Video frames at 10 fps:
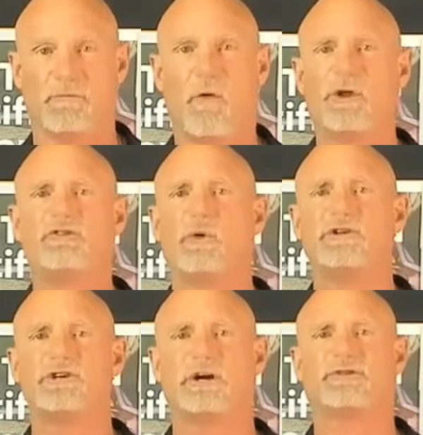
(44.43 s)
42
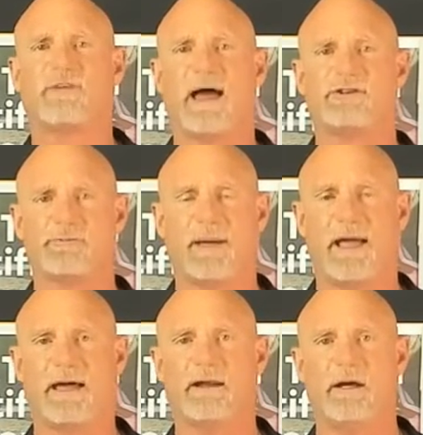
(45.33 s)
engineers fly to
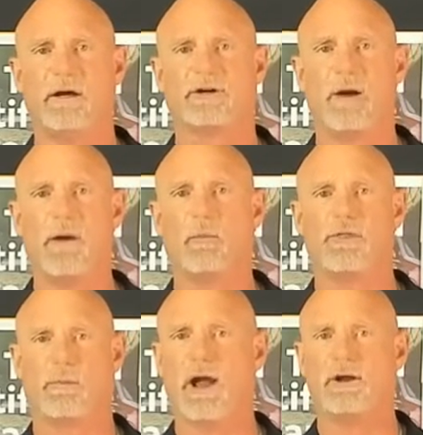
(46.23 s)
Japan, come up with
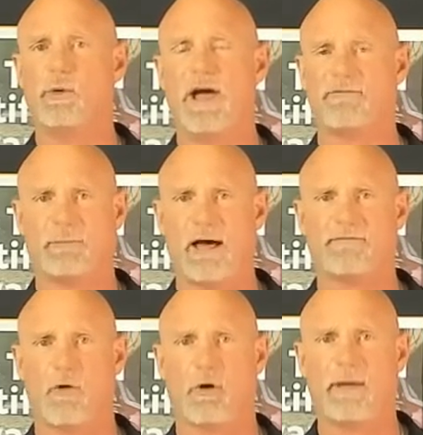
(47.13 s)
a brand new F
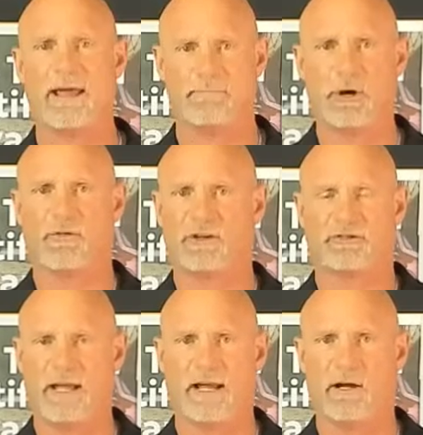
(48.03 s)
platform, and build this
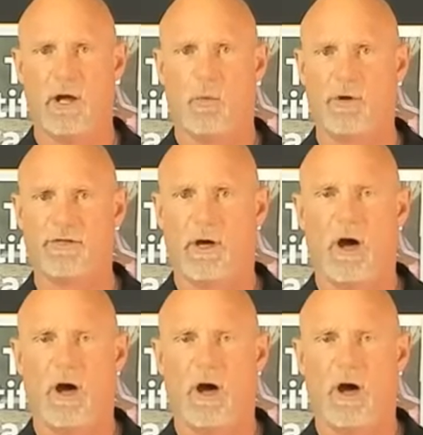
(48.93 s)
thing with